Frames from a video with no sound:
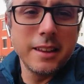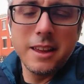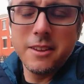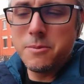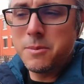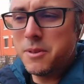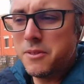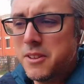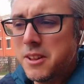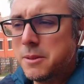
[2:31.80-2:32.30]

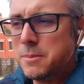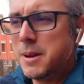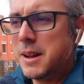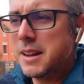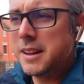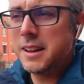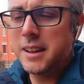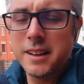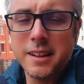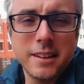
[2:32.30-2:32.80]
give me
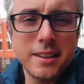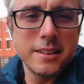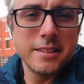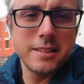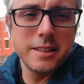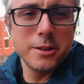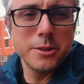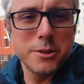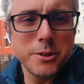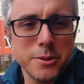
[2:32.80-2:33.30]
feedback.
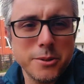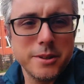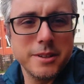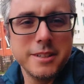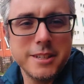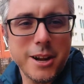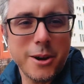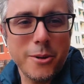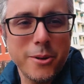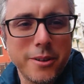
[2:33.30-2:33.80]
See you soon,
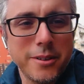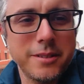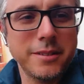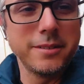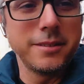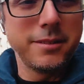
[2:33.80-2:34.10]
ciao!